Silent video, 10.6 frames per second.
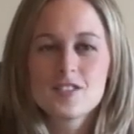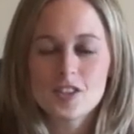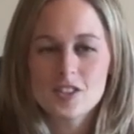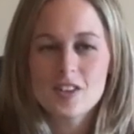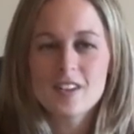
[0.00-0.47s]

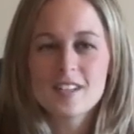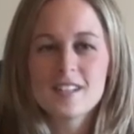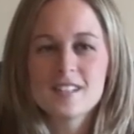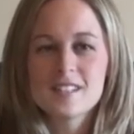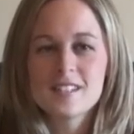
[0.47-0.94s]
just gone
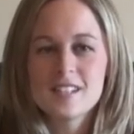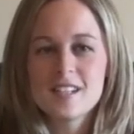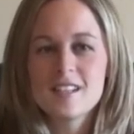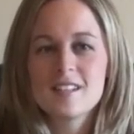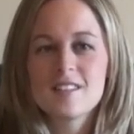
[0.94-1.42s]
in and
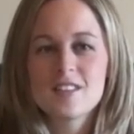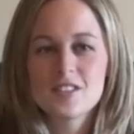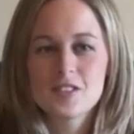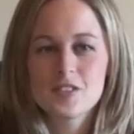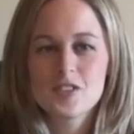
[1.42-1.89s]
seen the
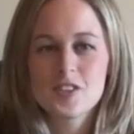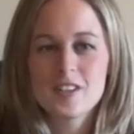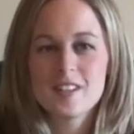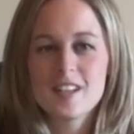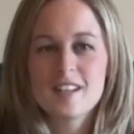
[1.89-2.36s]
surgeon
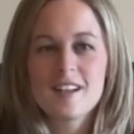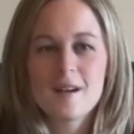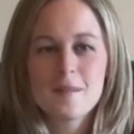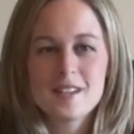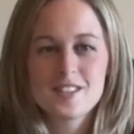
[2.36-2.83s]
and
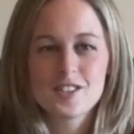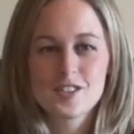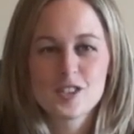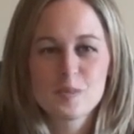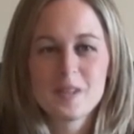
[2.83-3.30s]
got my
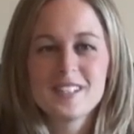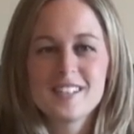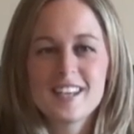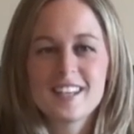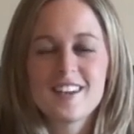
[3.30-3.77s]
initial
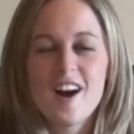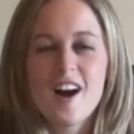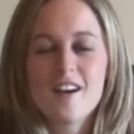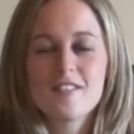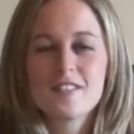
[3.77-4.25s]
splint taken
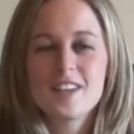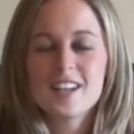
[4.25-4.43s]
off,